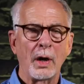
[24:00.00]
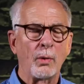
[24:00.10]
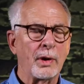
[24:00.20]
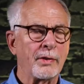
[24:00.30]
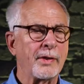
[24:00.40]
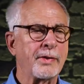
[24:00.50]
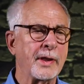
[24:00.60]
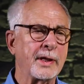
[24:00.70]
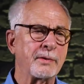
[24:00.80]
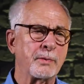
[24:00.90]
well, the
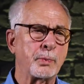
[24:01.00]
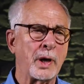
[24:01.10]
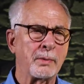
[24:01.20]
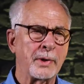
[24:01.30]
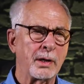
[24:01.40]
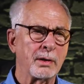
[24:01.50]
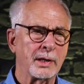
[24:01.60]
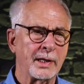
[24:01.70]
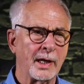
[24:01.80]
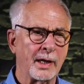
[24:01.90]
thing
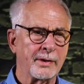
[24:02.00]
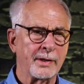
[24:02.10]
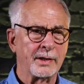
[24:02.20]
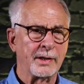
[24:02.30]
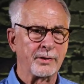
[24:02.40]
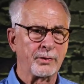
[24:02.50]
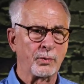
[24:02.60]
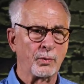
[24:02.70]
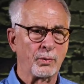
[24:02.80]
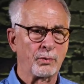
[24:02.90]
primarily I think that's
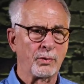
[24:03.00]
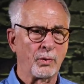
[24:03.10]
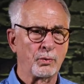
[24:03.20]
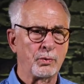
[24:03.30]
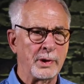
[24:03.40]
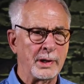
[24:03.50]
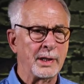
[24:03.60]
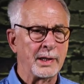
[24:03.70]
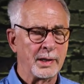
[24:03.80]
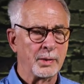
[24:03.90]
really